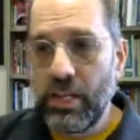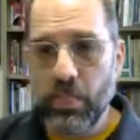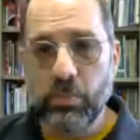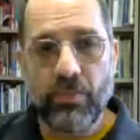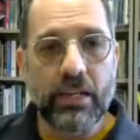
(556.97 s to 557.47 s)

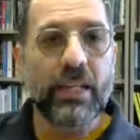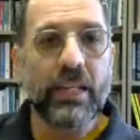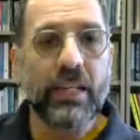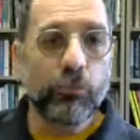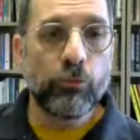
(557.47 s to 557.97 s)
is provide
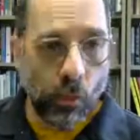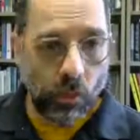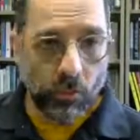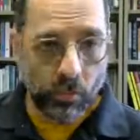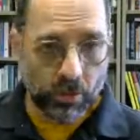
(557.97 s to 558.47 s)
a link
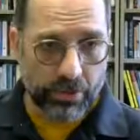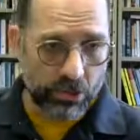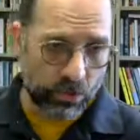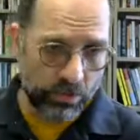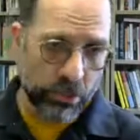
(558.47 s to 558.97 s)

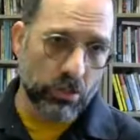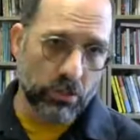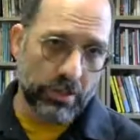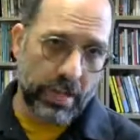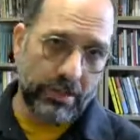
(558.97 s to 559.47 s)
forward to the
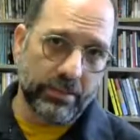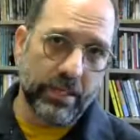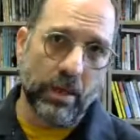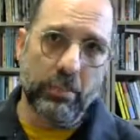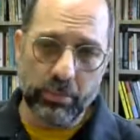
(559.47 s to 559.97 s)
journal that
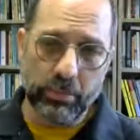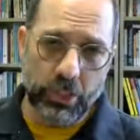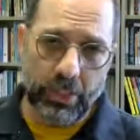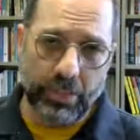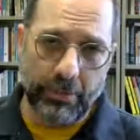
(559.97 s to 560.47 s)
ended up
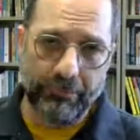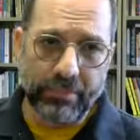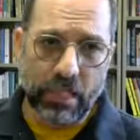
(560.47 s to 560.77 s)
publishing it.